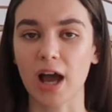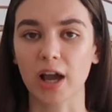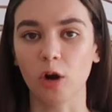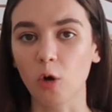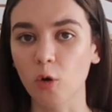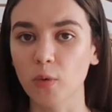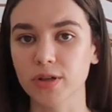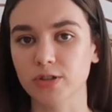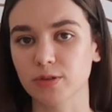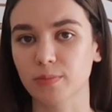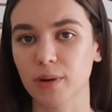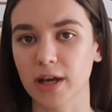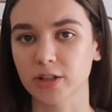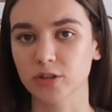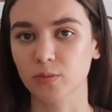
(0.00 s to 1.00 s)
I always
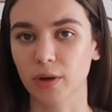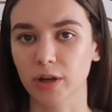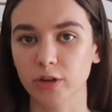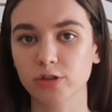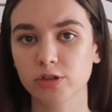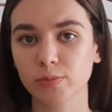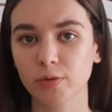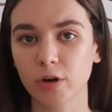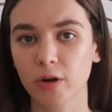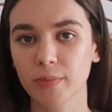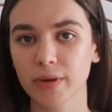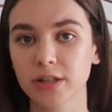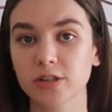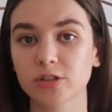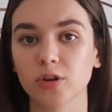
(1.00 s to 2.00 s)
reply to my YouTube
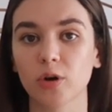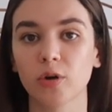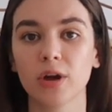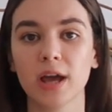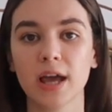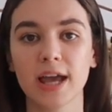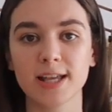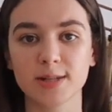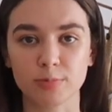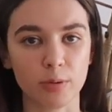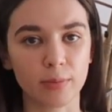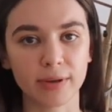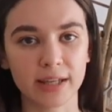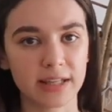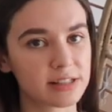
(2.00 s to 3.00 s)
comments, so it's
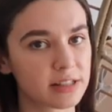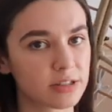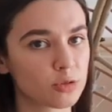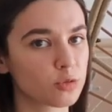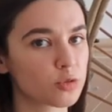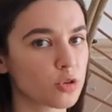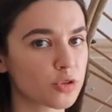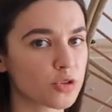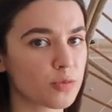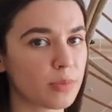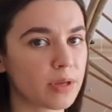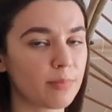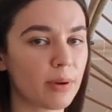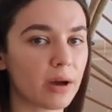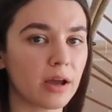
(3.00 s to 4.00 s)
probably easy to talk to
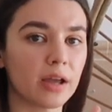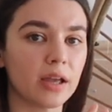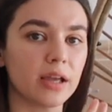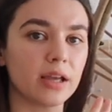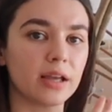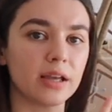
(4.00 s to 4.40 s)
me by